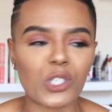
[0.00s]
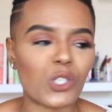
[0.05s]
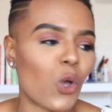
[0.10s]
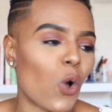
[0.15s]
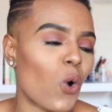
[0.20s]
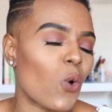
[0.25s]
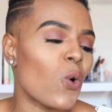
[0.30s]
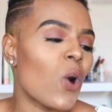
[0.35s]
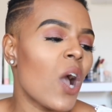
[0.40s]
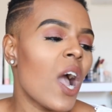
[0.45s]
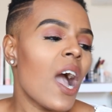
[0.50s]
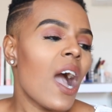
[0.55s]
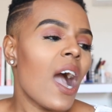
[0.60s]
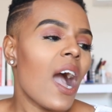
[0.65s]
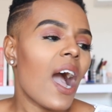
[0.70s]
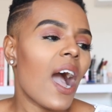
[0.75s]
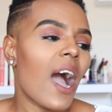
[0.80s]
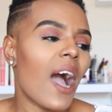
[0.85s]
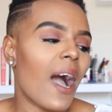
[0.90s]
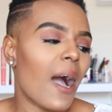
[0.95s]
So
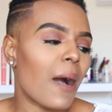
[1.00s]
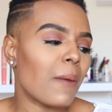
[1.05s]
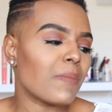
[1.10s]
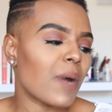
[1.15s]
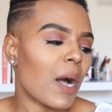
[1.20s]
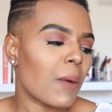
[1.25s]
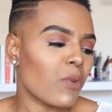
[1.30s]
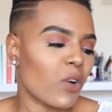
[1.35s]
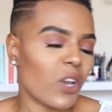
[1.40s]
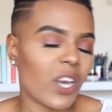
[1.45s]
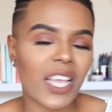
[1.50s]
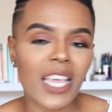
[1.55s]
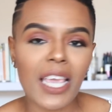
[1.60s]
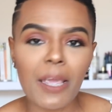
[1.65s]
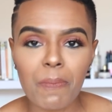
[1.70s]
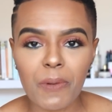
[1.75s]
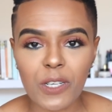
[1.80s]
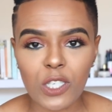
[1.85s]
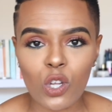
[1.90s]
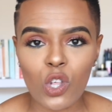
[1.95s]
I'm gonna
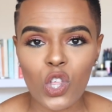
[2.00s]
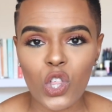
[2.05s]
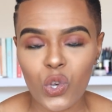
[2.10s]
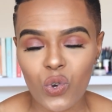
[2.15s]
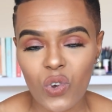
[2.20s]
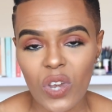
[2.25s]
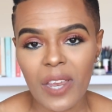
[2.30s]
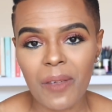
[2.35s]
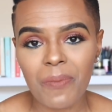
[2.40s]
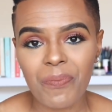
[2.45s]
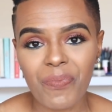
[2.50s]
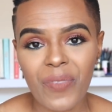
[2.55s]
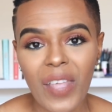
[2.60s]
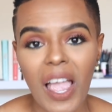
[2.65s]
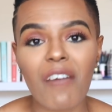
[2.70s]
keep it to 3.